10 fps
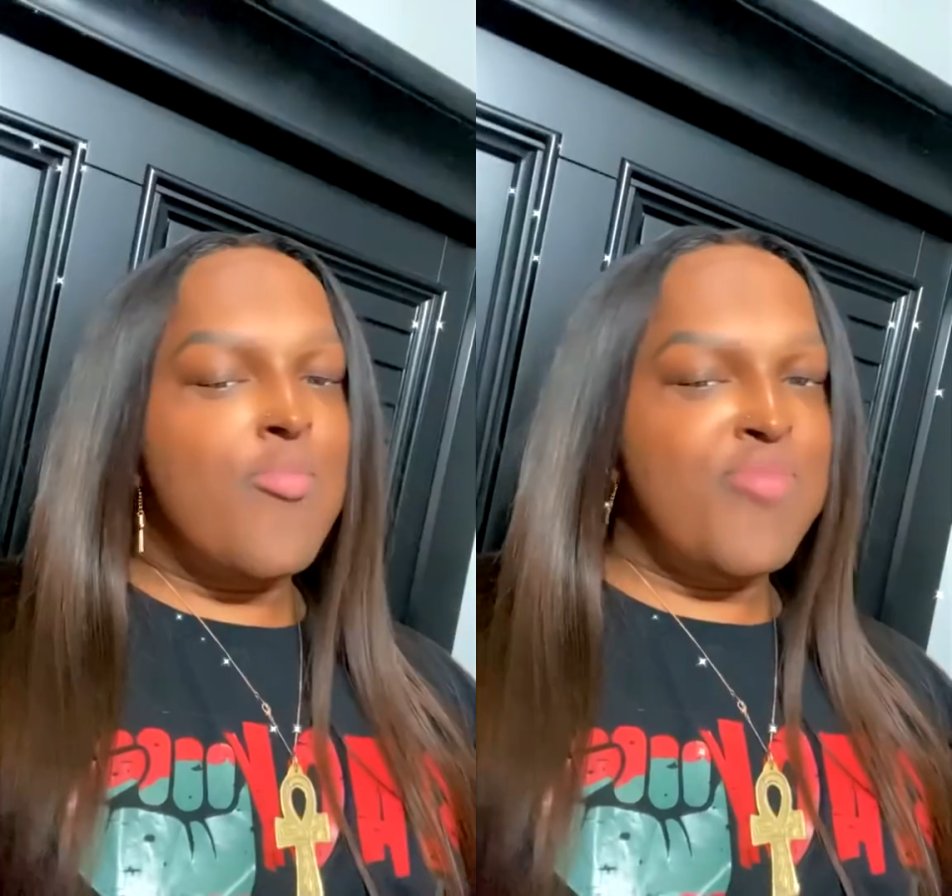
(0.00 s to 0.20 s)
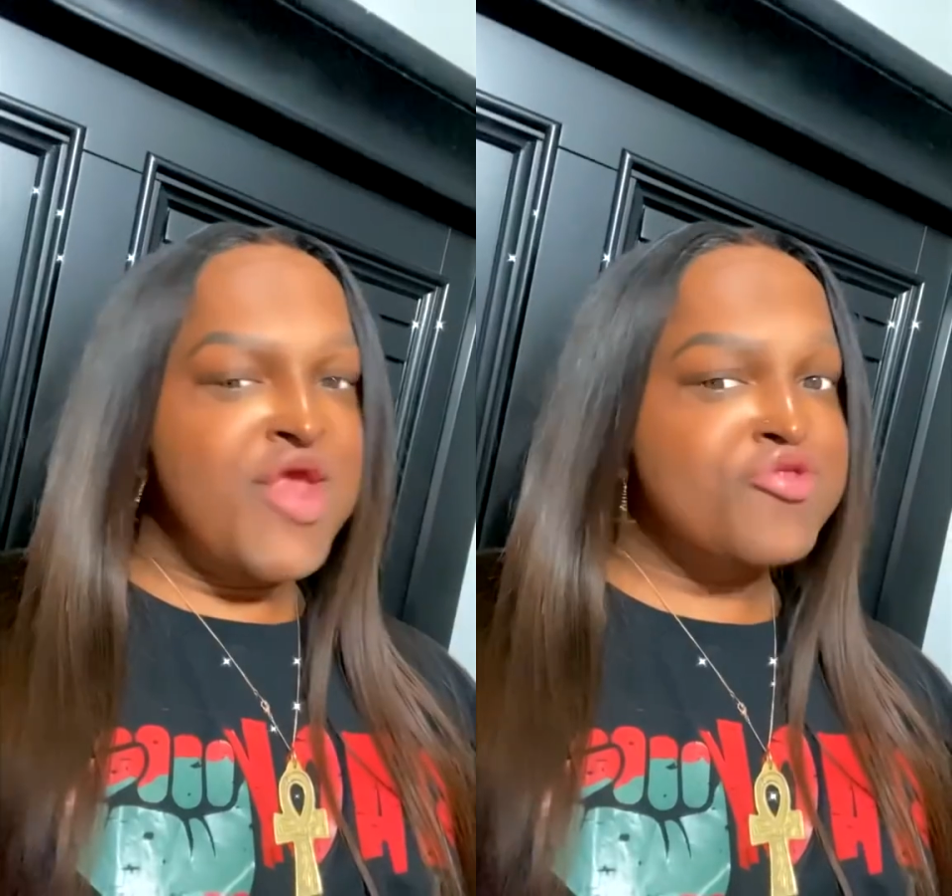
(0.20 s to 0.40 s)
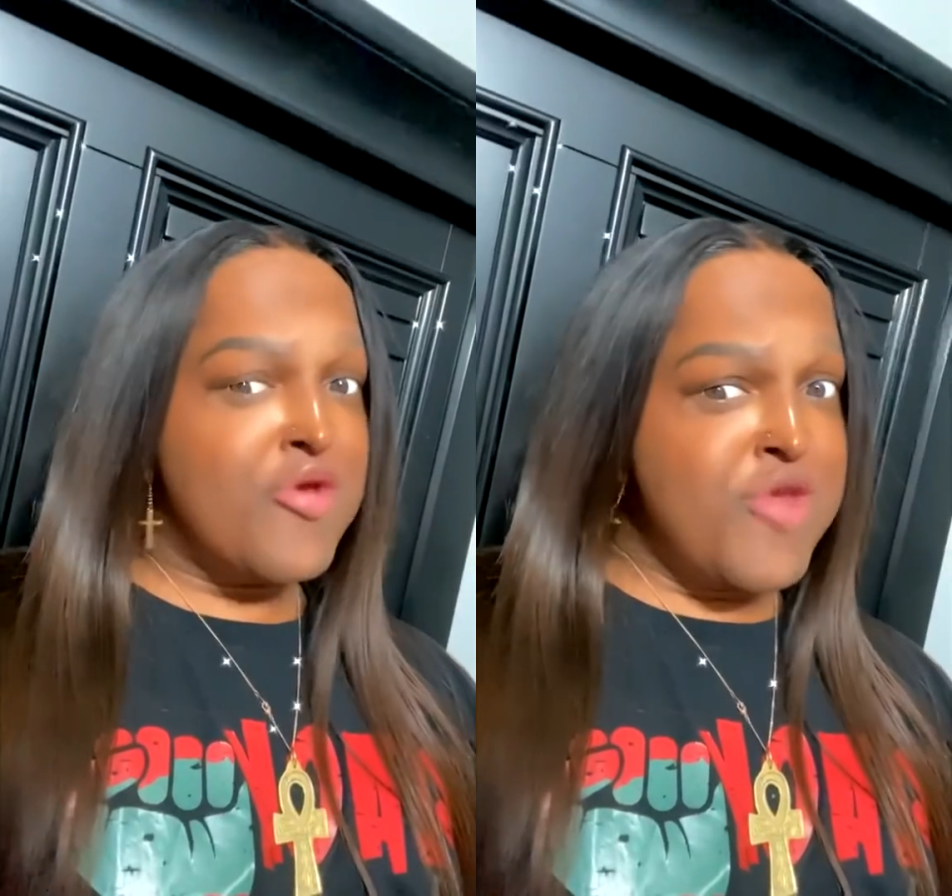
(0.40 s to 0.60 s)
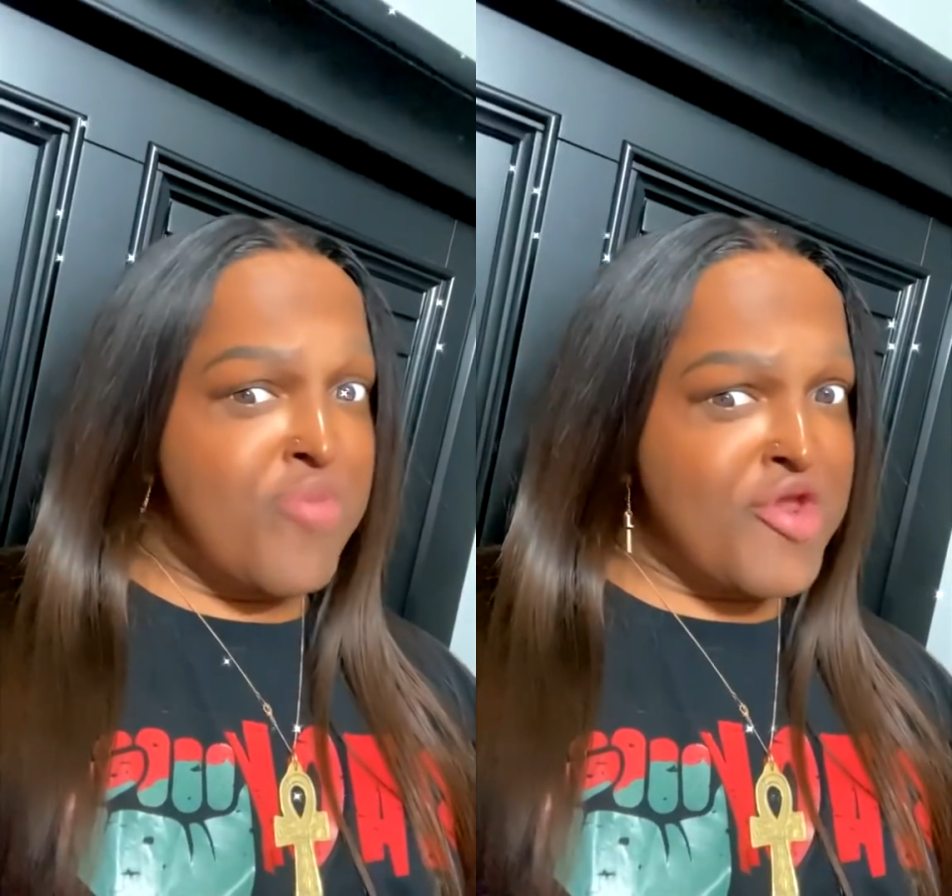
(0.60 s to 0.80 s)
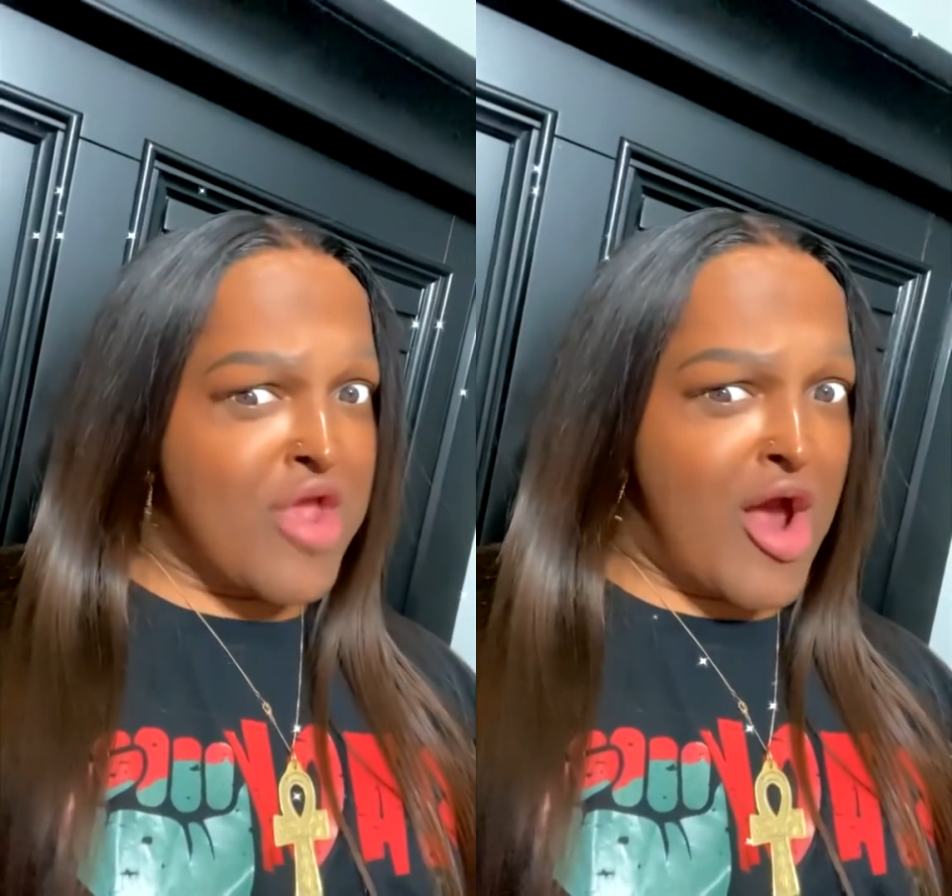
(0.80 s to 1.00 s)
Bitch, so he
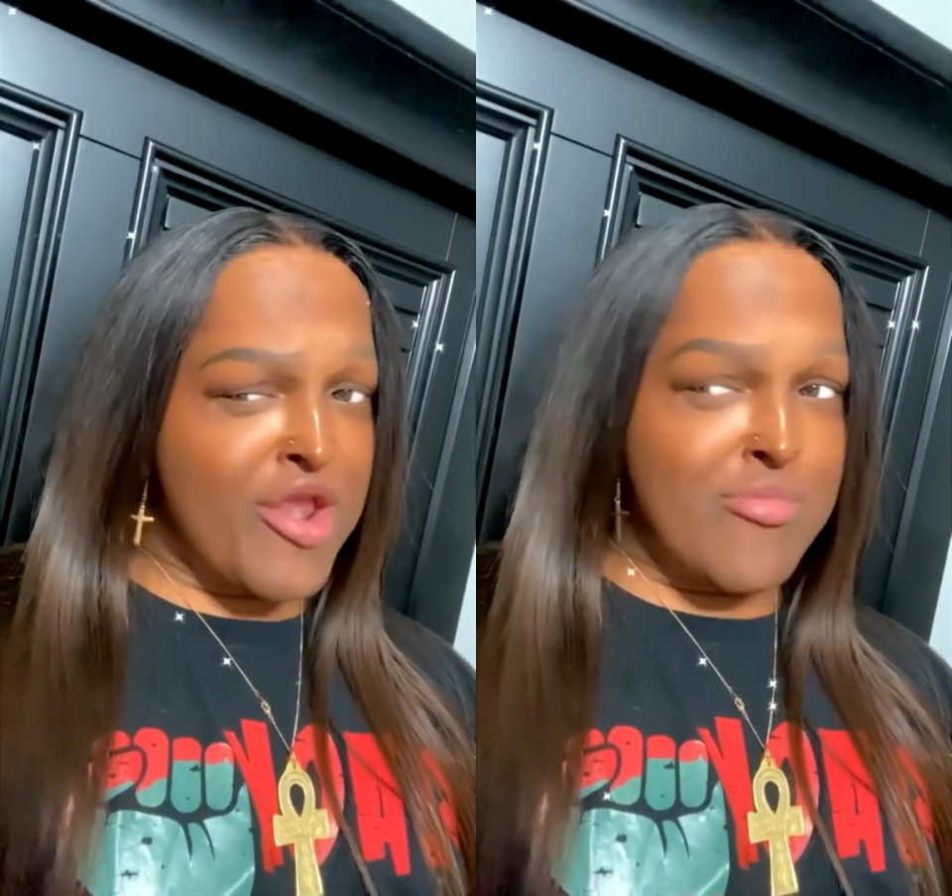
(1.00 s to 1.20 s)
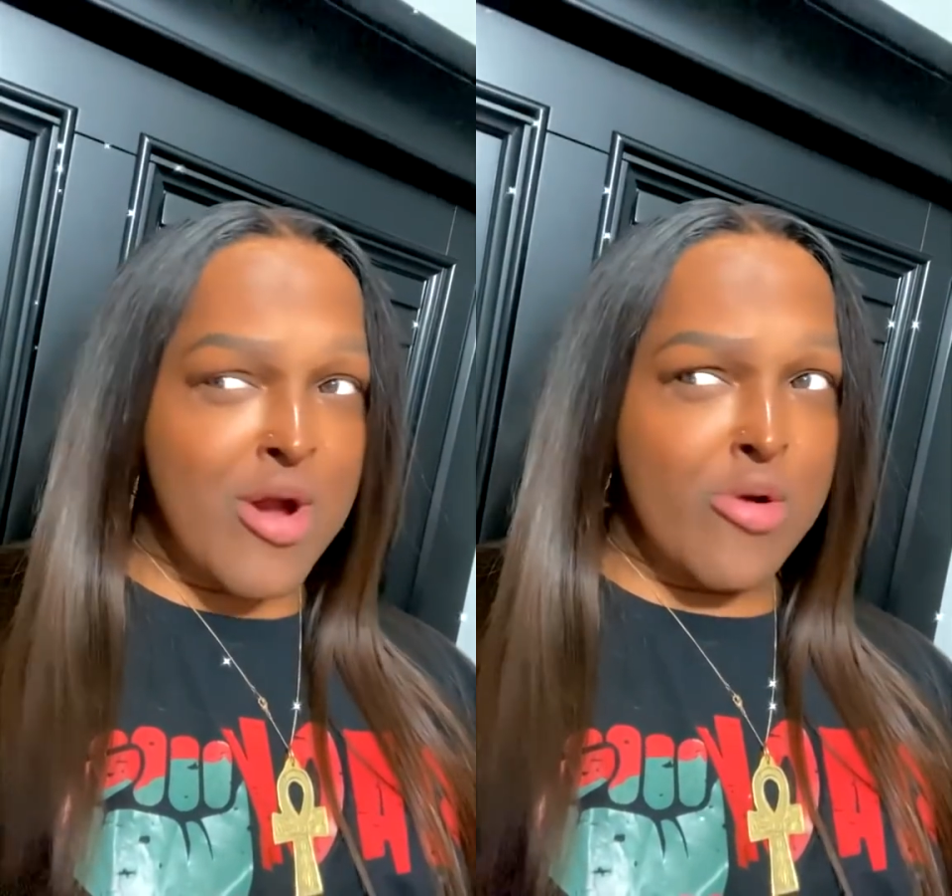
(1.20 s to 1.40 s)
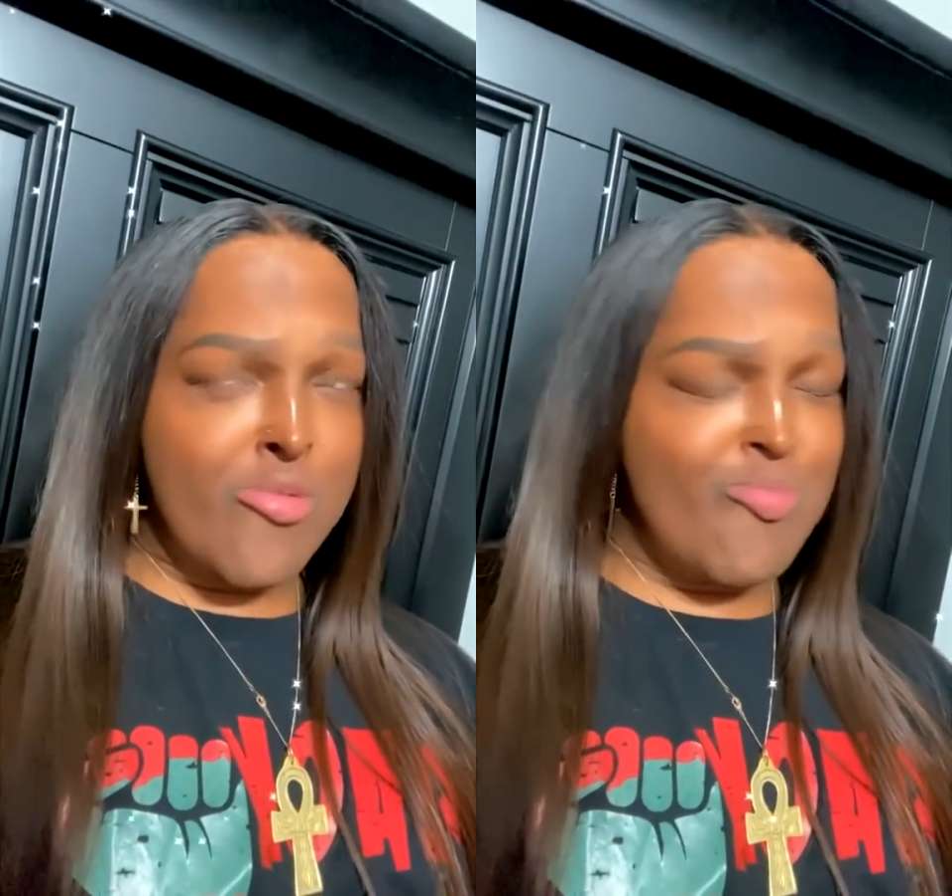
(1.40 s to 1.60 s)
put the condom on.